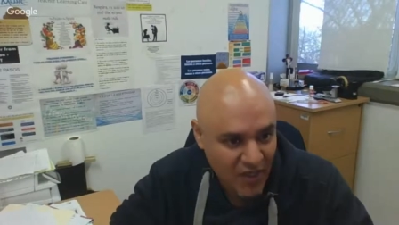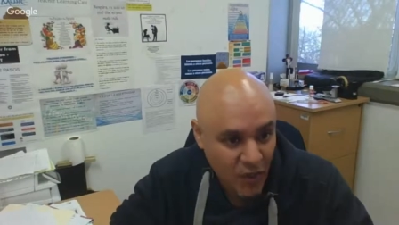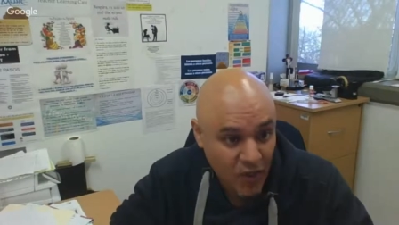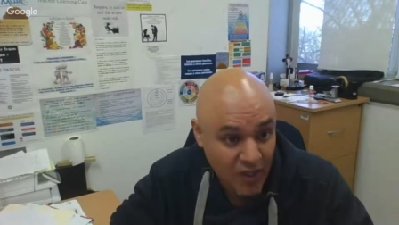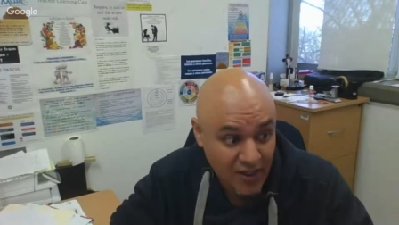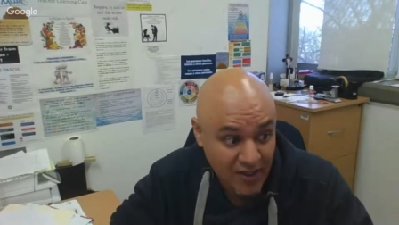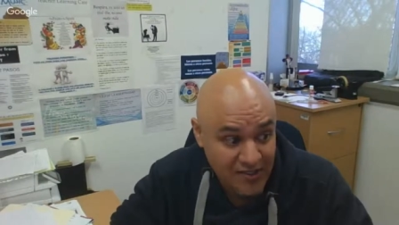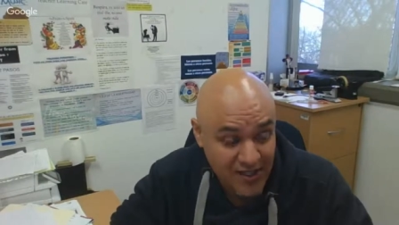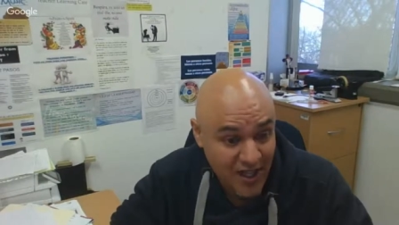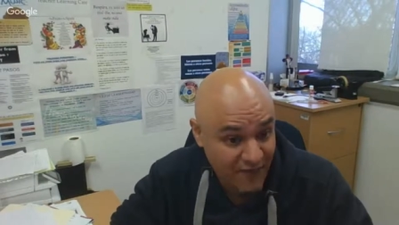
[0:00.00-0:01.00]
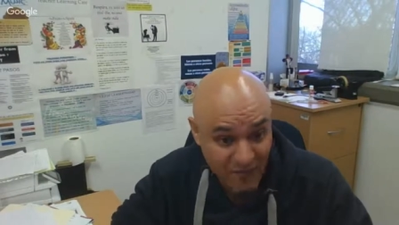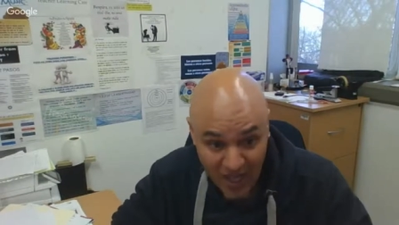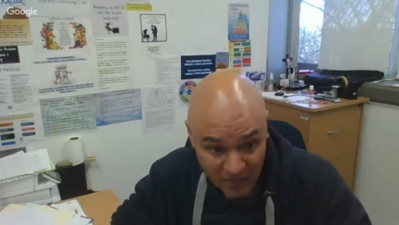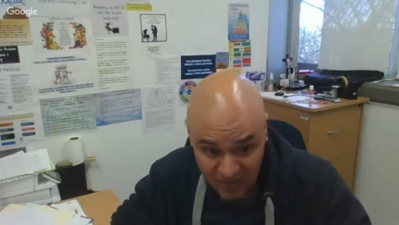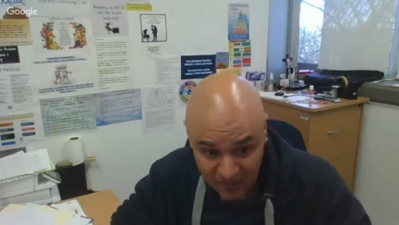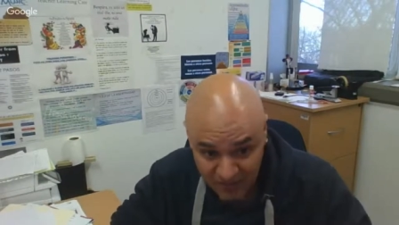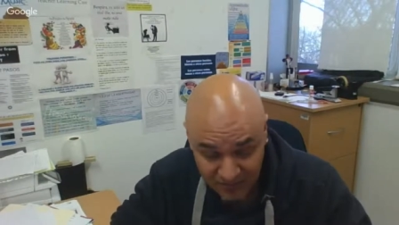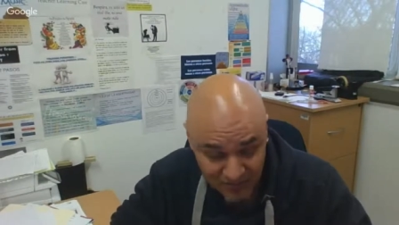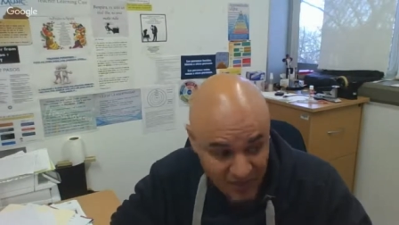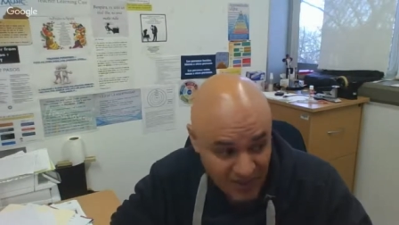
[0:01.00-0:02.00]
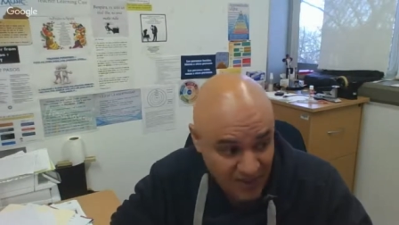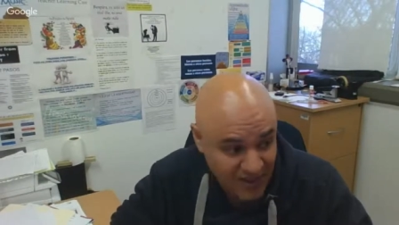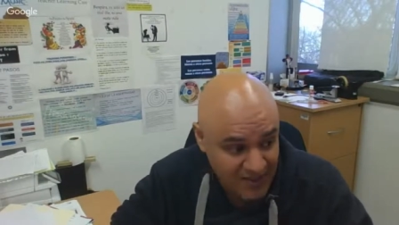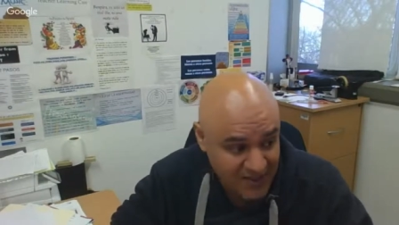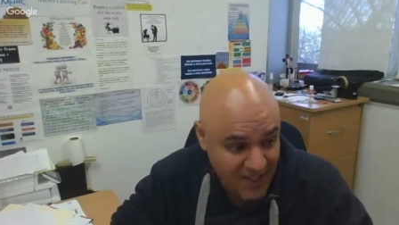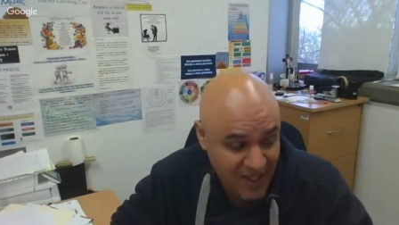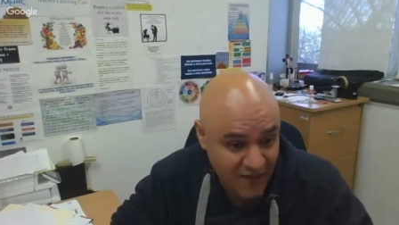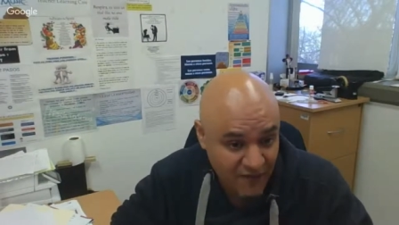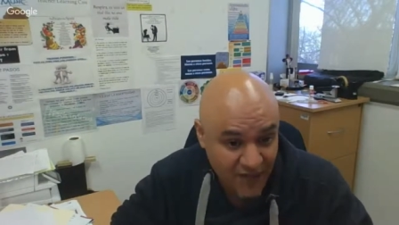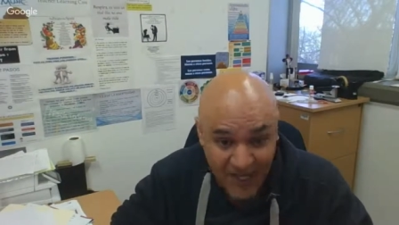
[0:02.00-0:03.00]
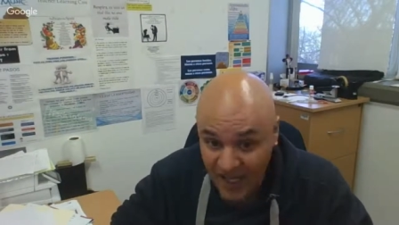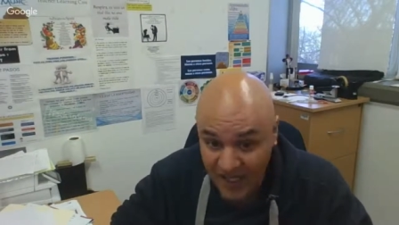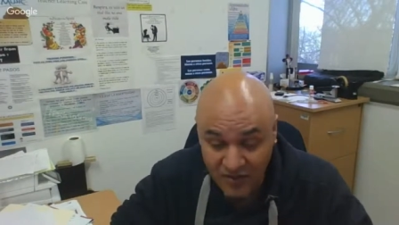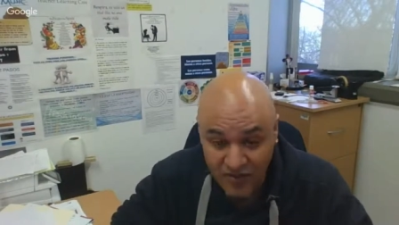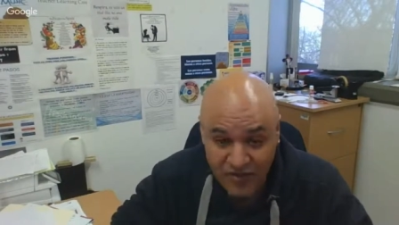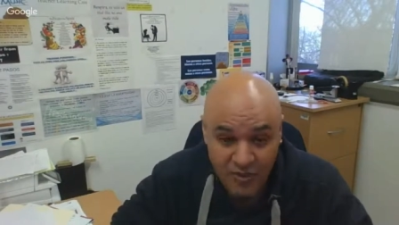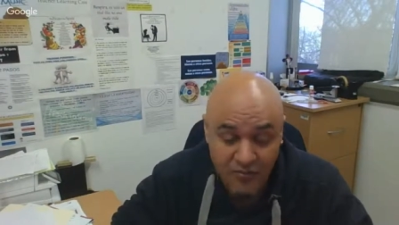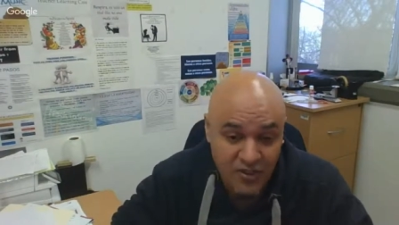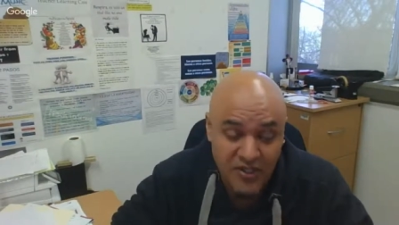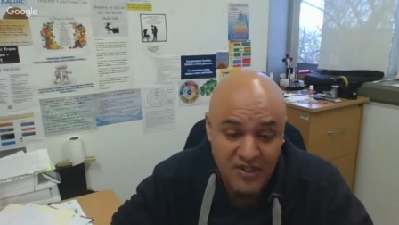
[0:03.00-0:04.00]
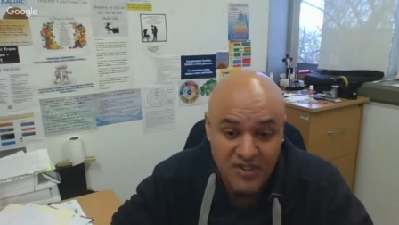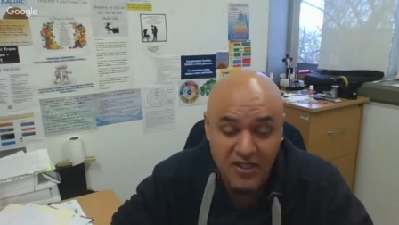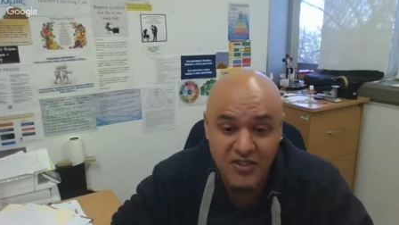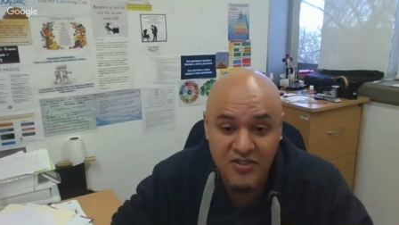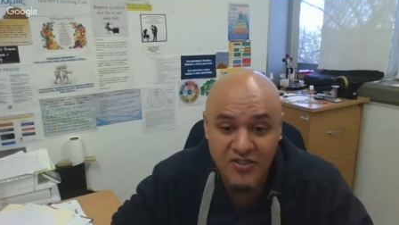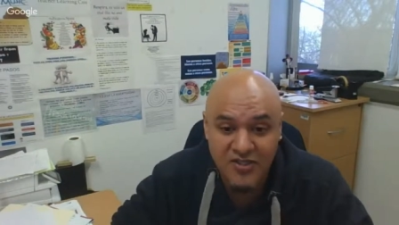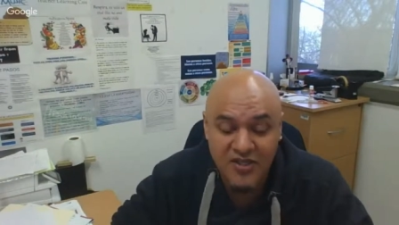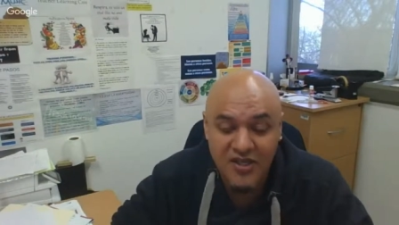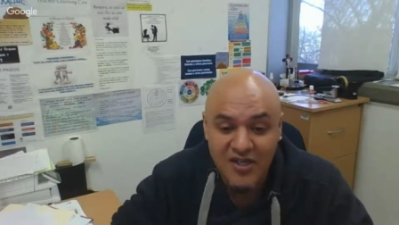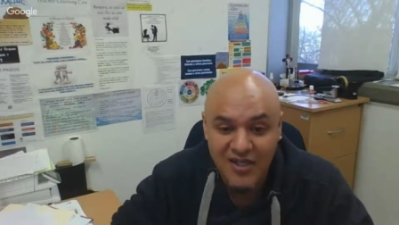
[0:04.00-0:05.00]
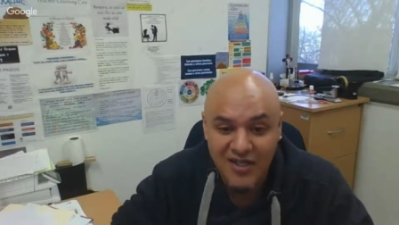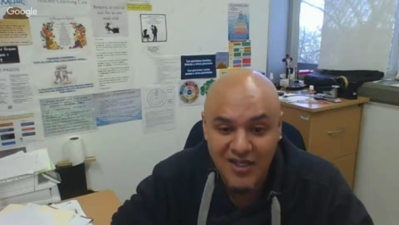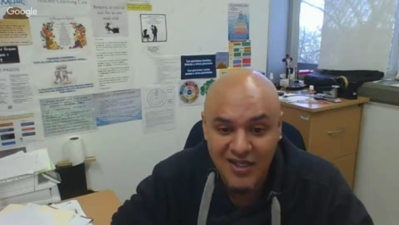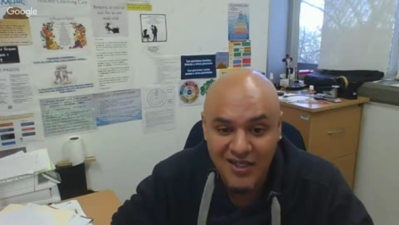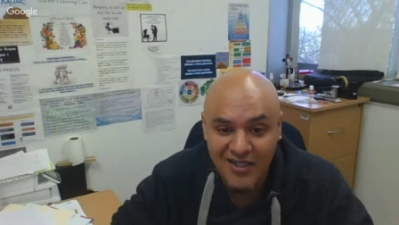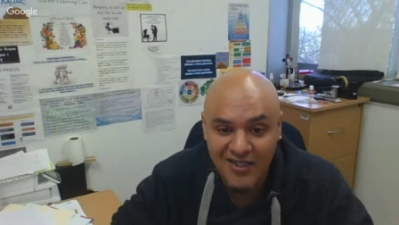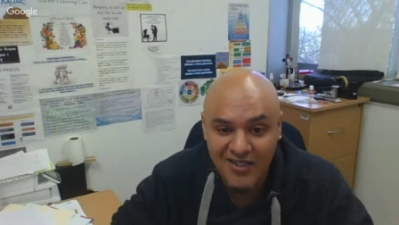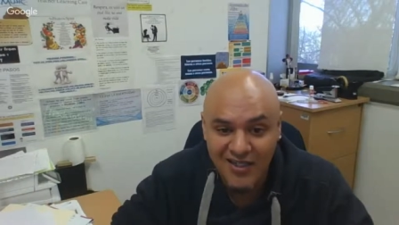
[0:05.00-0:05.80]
or at least they have a manual, or at least they have a guide or something. It's not just uh,